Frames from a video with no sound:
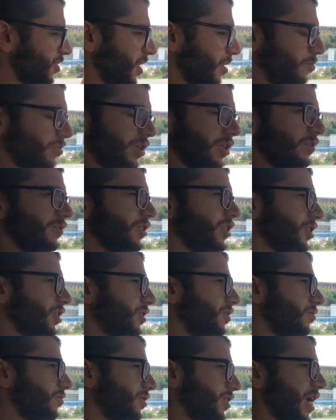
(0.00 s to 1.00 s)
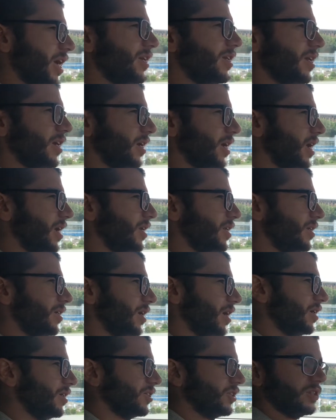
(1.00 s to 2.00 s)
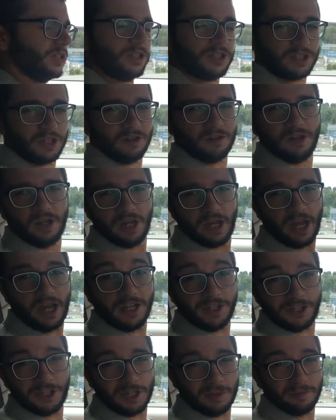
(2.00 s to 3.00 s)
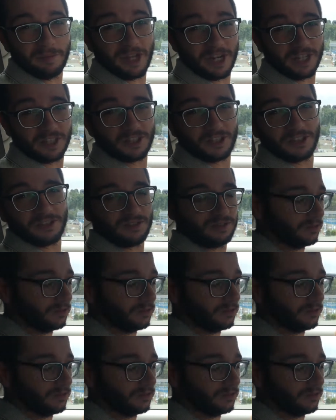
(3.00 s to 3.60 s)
I believe it's 10 to 80 actually. So 18 minutes,